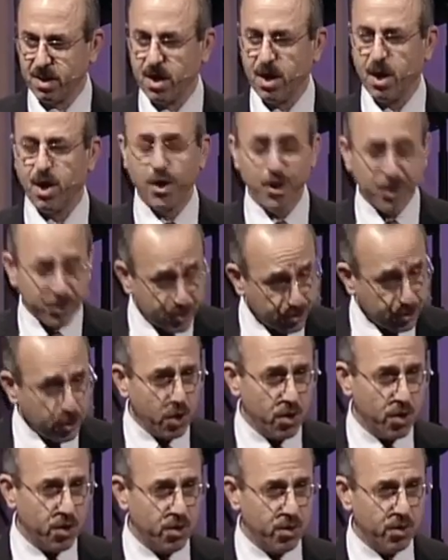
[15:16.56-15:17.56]

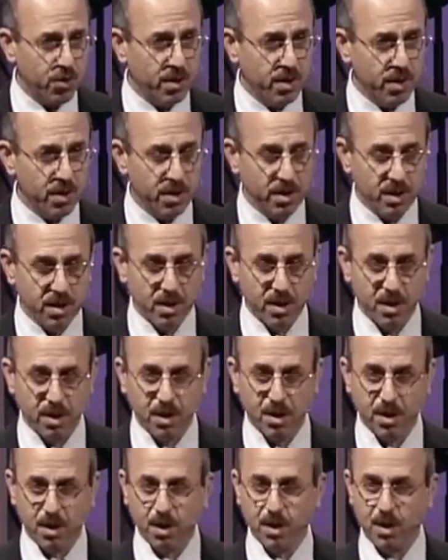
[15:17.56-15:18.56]
Also,
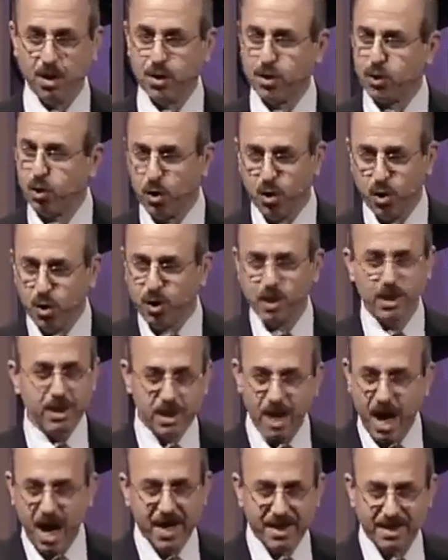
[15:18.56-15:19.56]
you're
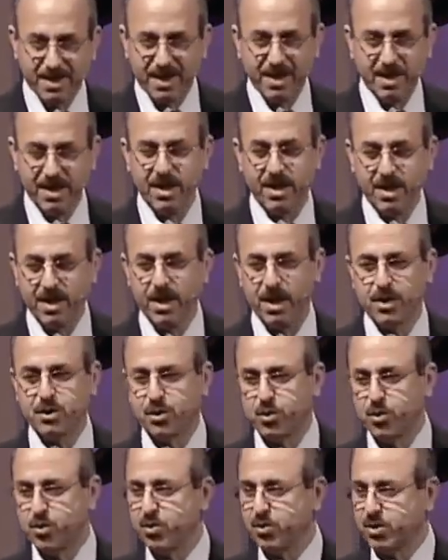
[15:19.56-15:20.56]
not a
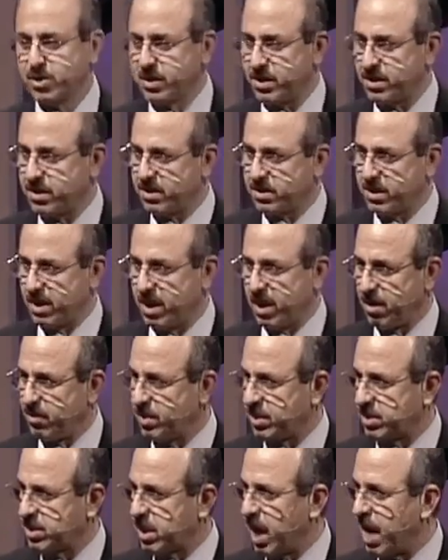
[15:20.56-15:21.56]
true citizen of
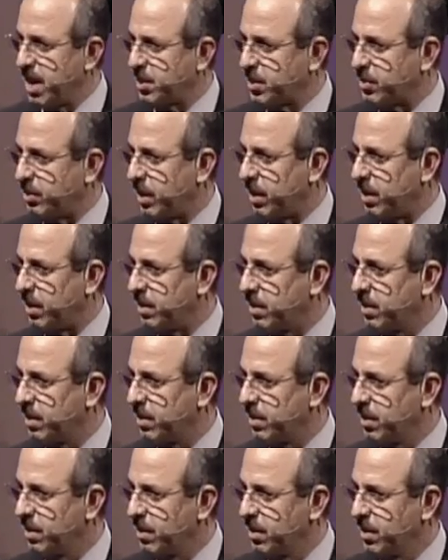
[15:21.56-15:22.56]
this country.
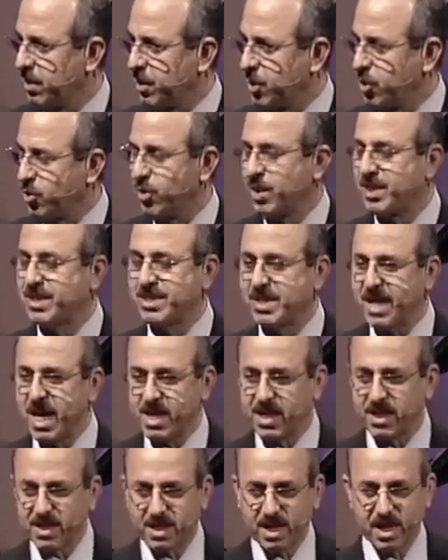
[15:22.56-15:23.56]
You're a
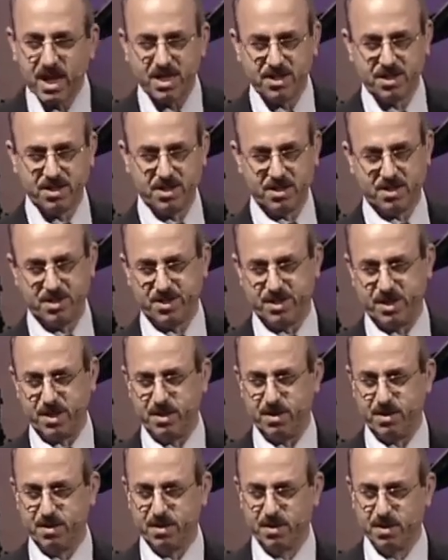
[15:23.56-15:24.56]
second-class
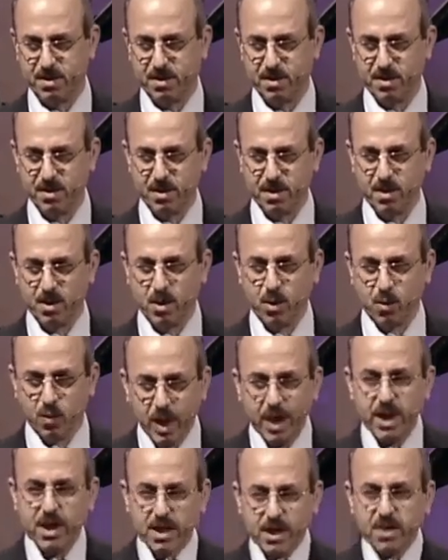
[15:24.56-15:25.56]
citizen.
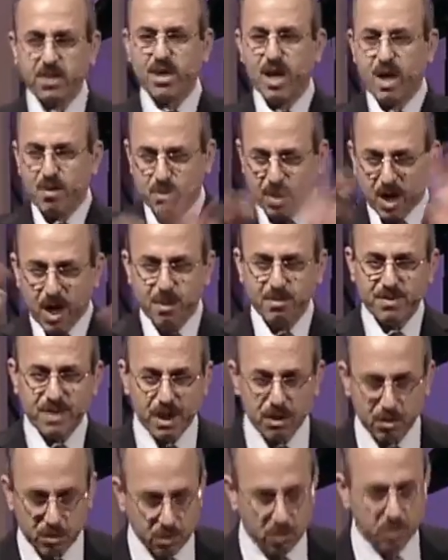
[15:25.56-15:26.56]
When Islam comes
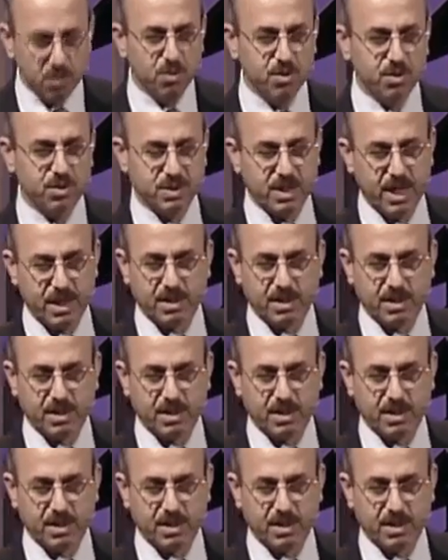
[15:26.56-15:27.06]
and rules